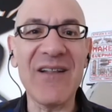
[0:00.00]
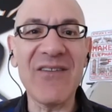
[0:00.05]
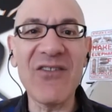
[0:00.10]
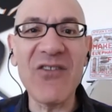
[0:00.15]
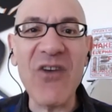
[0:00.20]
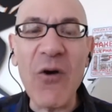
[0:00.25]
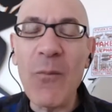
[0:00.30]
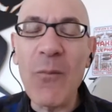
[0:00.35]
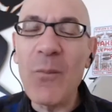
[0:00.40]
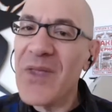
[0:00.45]
So
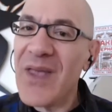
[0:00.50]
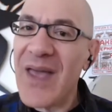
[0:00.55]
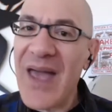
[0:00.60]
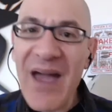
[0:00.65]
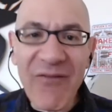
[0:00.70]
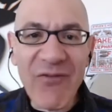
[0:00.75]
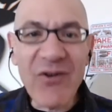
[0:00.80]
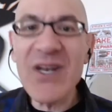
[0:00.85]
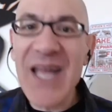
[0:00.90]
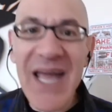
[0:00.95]

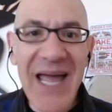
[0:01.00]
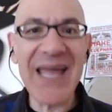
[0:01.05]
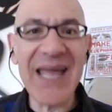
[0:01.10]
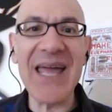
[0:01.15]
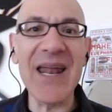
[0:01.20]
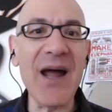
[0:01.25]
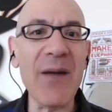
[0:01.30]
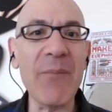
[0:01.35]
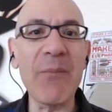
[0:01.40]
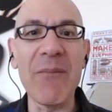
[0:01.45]
every day I get
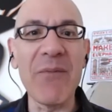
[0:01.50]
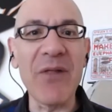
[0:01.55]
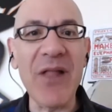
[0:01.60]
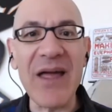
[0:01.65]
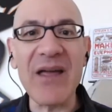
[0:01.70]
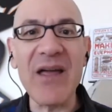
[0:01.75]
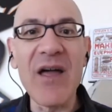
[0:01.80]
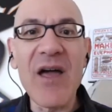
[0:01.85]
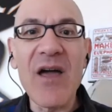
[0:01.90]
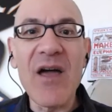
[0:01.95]
up, I'm like,
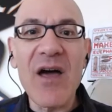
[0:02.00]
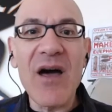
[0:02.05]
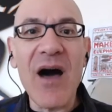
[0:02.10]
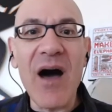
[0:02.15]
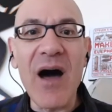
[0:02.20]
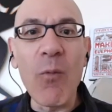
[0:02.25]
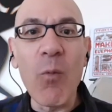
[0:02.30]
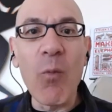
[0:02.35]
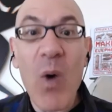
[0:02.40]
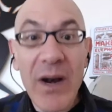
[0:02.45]
Uh,
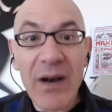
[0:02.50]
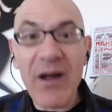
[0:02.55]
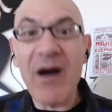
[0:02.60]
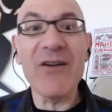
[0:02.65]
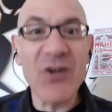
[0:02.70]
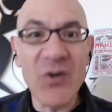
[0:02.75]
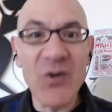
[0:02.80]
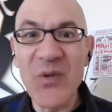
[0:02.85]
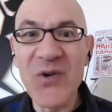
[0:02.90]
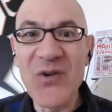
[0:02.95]
what
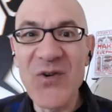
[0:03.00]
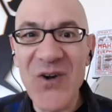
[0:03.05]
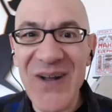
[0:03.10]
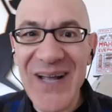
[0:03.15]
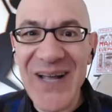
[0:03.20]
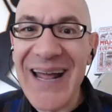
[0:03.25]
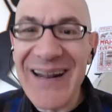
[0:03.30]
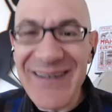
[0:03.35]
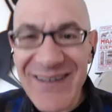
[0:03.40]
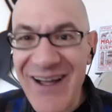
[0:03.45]
entrepreneur can
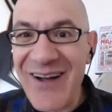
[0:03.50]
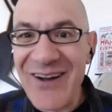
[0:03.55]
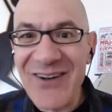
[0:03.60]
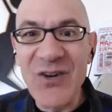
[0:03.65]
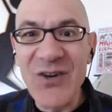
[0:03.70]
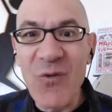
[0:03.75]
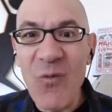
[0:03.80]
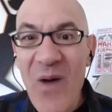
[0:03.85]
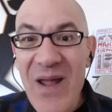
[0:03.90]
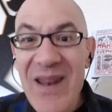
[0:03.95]
I talk to?
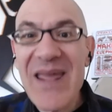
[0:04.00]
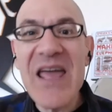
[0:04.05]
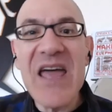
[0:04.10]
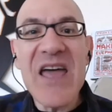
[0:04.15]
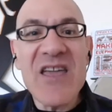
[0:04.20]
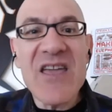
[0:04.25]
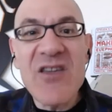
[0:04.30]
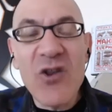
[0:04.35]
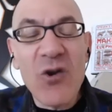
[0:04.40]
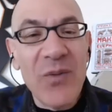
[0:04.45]
What,
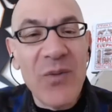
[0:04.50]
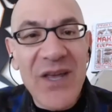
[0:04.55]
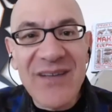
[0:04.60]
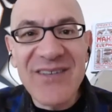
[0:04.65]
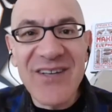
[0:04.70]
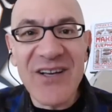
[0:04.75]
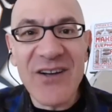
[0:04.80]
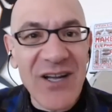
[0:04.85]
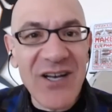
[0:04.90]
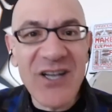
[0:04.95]
you know, because
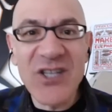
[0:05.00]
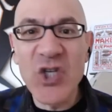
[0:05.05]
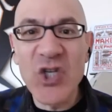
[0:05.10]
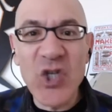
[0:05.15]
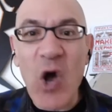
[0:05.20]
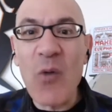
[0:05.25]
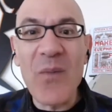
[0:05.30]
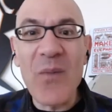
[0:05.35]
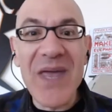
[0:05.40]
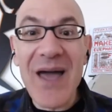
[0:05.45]
they're going to
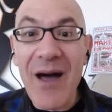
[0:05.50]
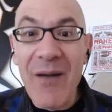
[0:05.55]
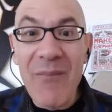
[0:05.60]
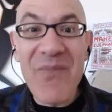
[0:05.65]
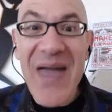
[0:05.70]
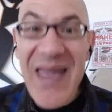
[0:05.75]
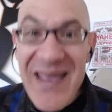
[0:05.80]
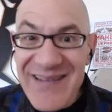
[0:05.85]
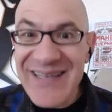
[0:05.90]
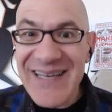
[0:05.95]
show me
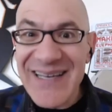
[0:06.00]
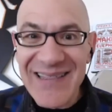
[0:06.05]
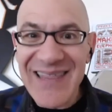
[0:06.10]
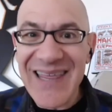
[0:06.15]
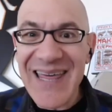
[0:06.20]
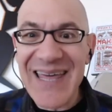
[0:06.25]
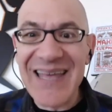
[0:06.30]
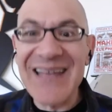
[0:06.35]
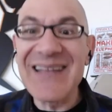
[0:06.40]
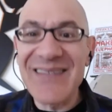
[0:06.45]
amazing
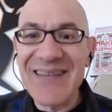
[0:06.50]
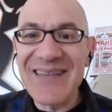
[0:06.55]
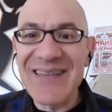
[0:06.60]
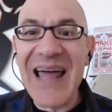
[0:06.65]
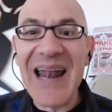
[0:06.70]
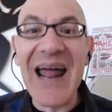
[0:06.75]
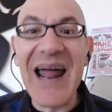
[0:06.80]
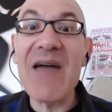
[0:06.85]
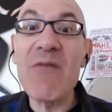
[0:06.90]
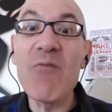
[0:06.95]
things that
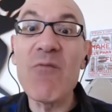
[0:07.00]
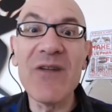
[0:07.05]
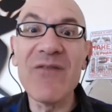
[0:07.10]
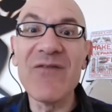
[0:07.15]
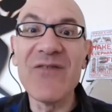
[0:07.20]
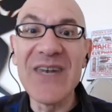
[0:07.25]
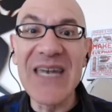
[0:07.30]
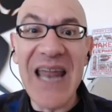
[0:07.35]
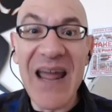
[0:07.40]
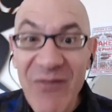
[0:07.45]
I would have
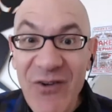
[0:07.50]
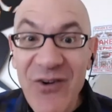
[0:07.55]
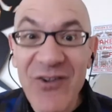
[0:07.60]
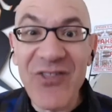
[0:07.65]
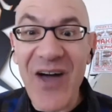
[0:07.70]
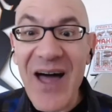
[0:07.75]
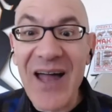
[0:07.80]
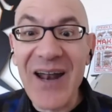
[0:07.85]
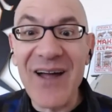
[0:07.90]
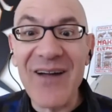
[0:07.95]
never
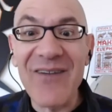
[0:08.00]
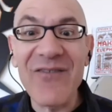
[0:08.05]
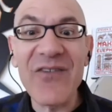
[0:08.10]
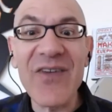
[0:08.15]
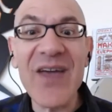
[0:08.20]
thought of.